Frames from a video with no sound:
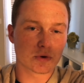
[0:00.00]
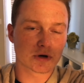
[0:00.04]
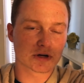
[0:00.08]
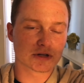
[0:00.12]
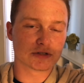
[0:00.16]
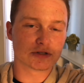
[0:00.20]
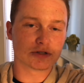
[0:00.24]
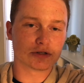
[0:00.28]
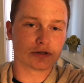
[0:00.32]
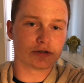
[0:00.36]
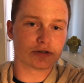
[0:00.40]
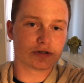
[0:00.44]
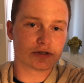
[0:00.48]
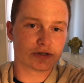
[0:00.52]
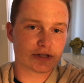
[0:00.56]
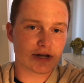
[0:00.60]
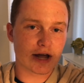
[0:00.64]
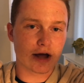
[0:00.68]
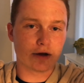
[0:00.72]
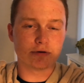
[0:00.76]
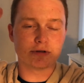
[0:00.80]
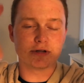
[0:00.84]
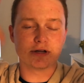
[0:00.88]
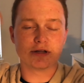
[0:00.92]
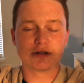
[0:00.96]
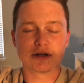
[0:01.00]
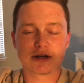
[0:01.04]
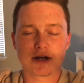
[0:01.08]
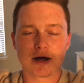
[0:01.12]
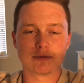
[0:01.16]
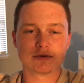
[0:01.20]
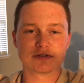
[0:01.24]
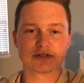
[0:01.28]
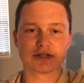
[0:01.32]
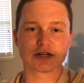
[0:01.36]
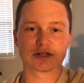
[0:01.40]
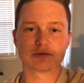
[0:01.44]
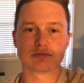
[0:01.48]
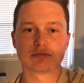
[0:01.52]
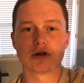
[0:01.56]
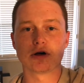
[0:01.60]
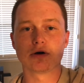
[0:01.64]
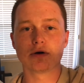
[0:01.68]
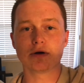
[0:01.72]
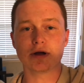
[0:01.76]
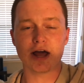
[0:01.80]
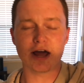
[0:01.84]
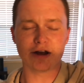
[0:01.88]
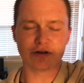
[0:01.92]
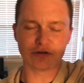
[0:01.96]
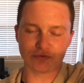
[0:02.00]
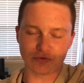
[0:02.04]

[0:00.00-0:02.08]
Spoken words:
or concerns down in the comment section below. And